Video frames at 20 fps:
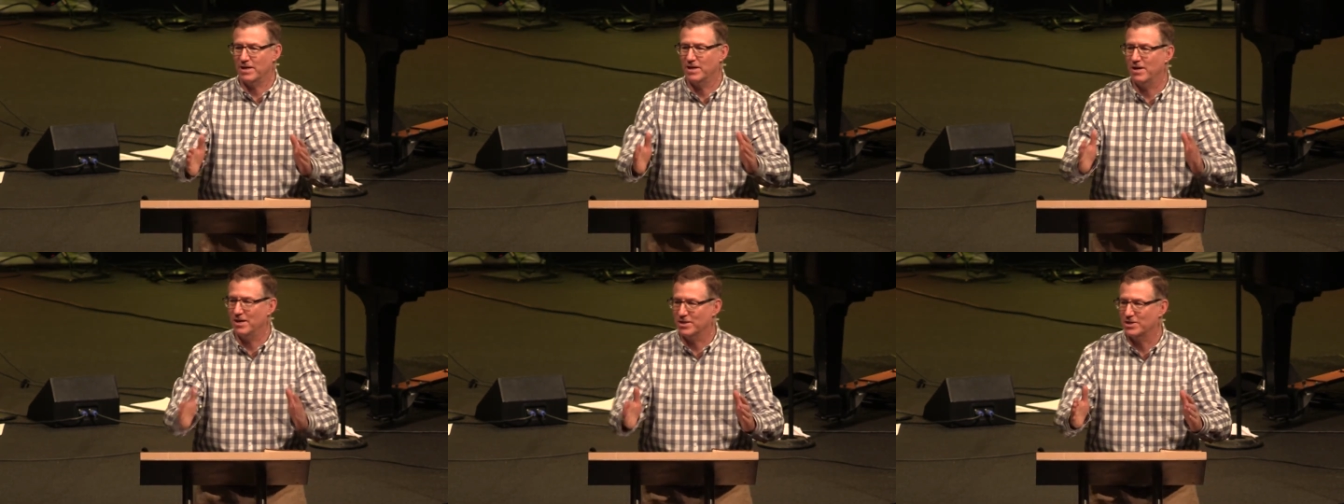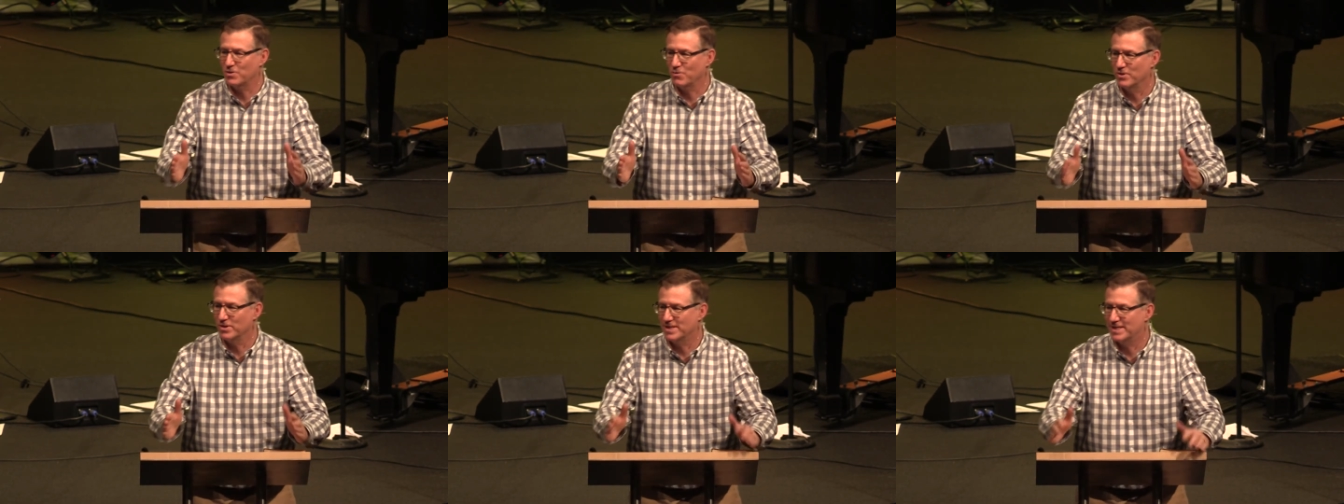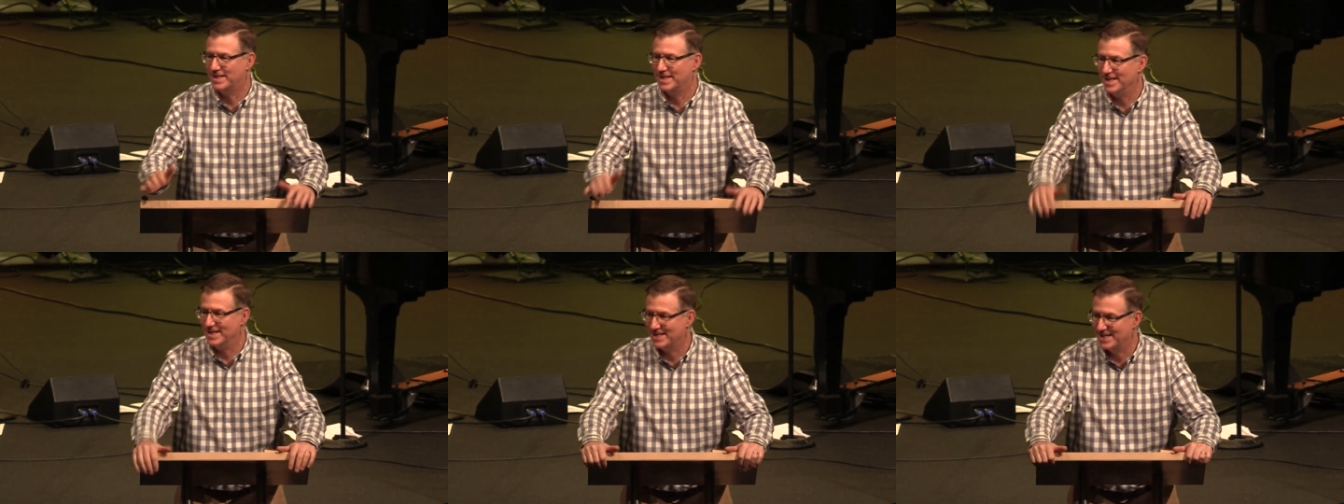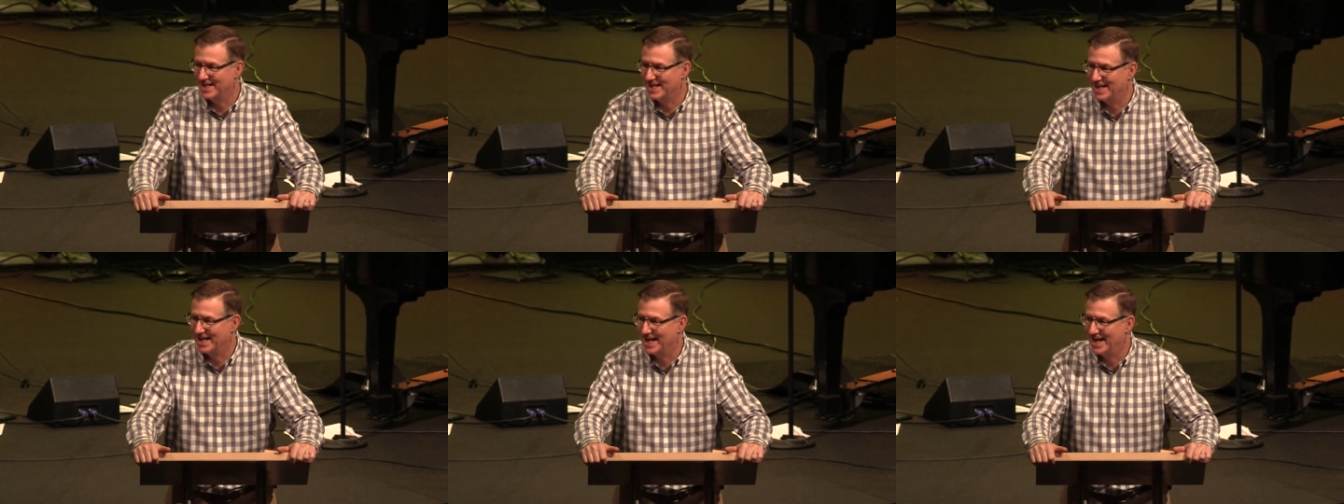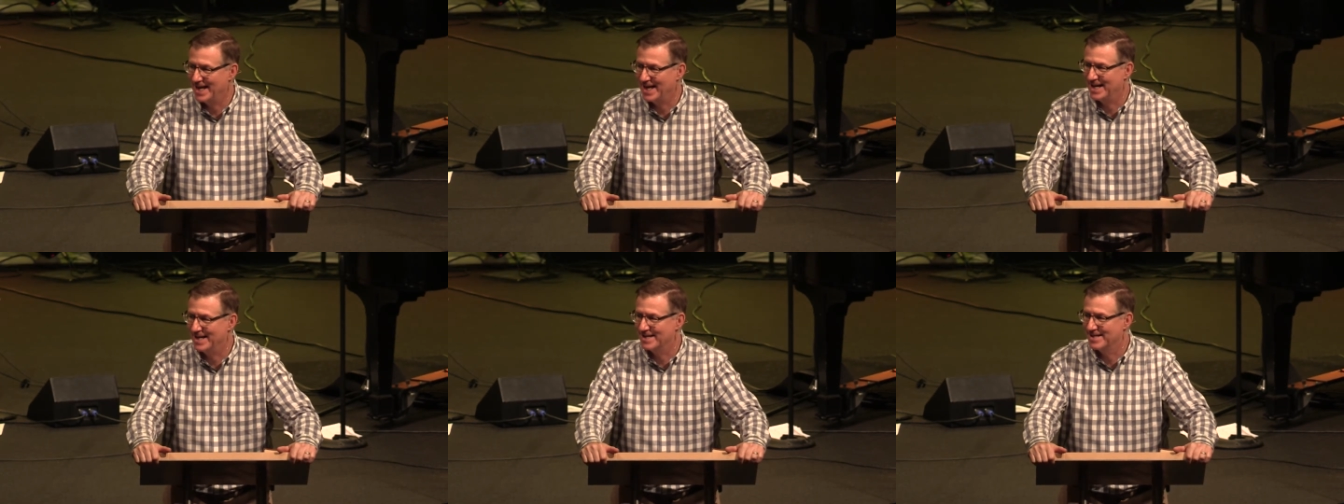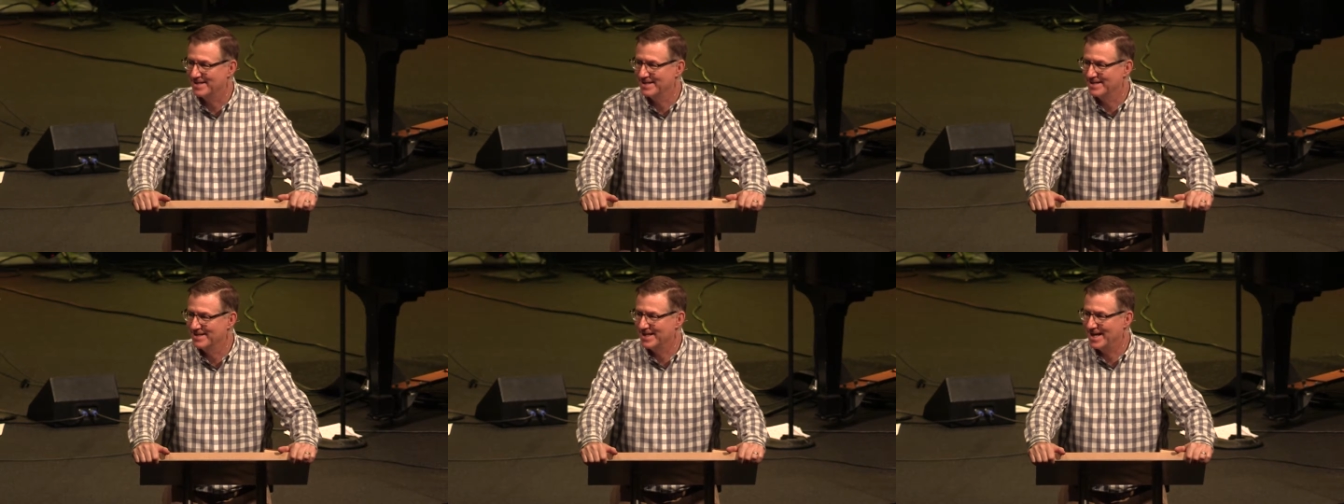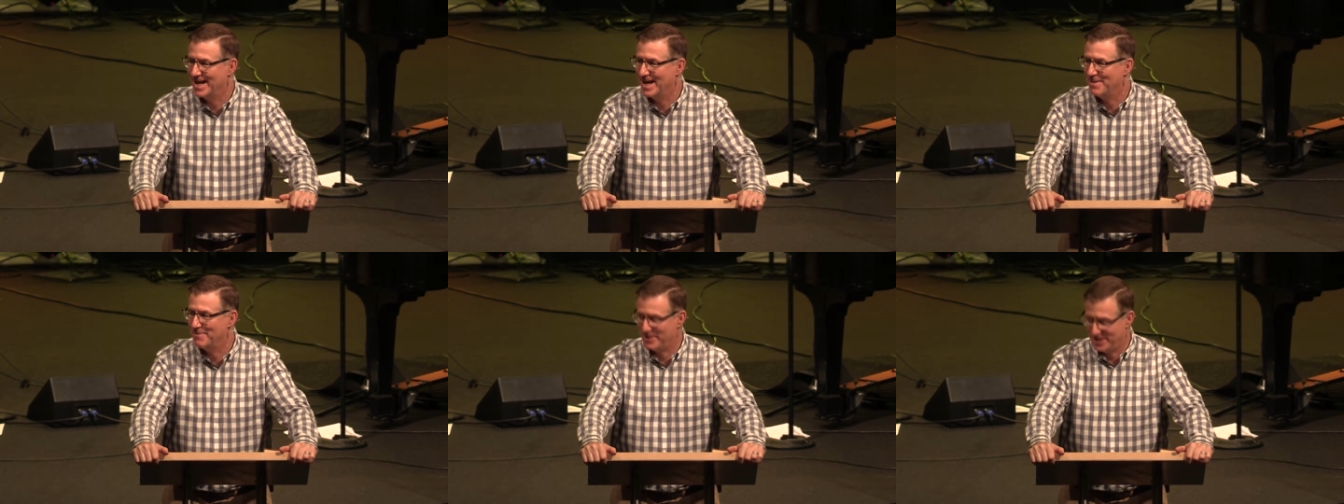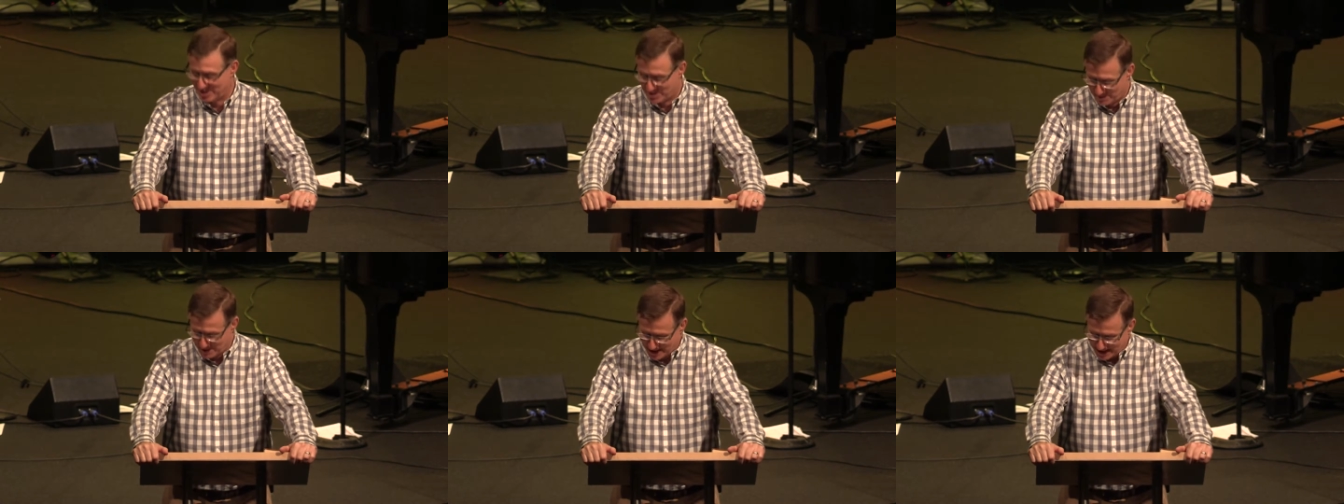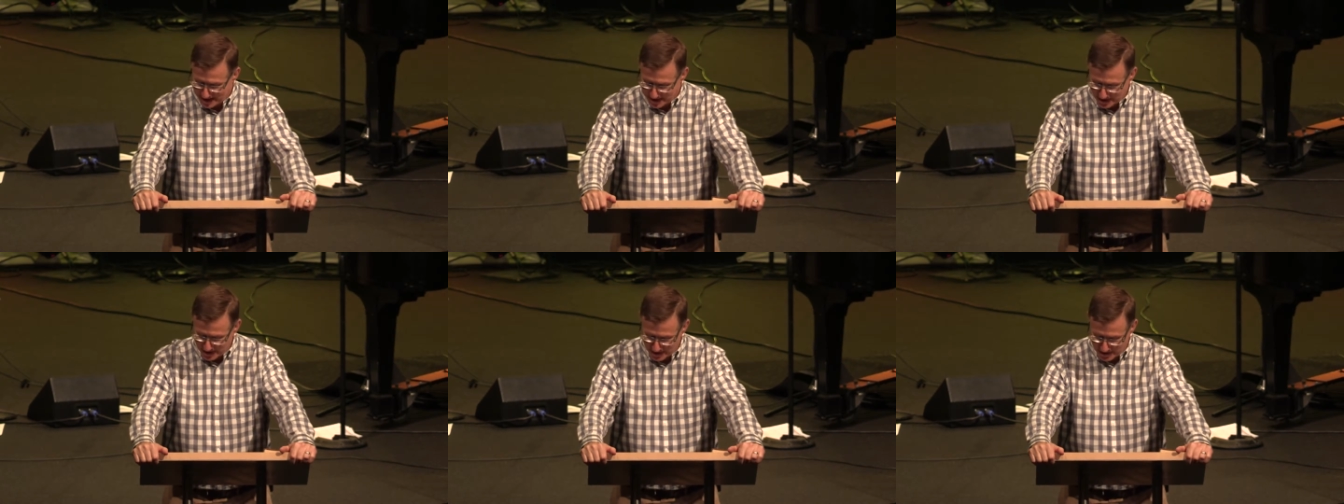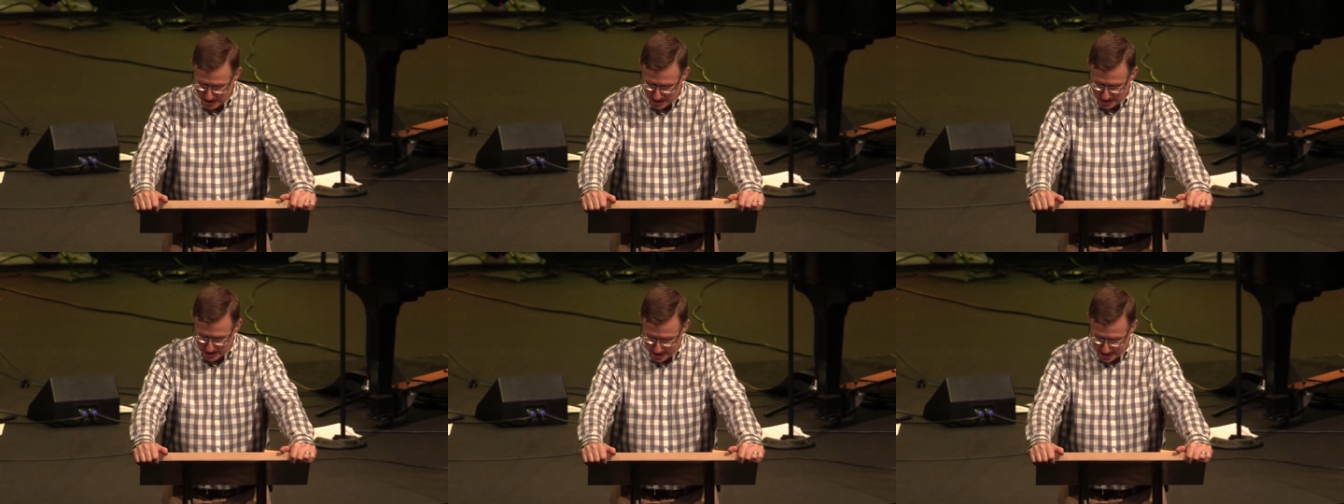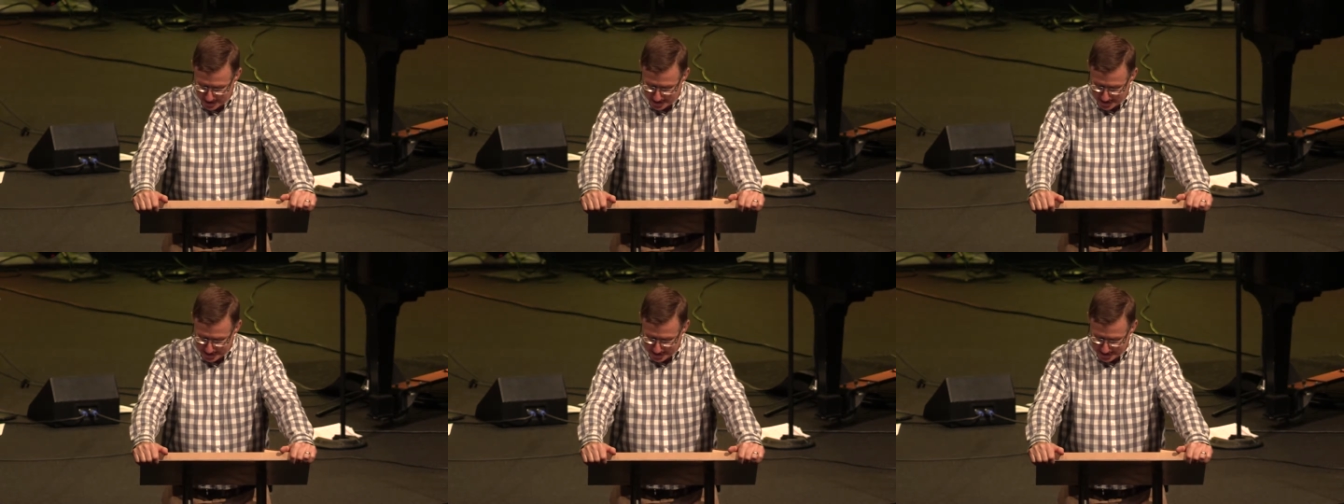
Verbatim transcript: on towards Disneyland, the happiest place on earth?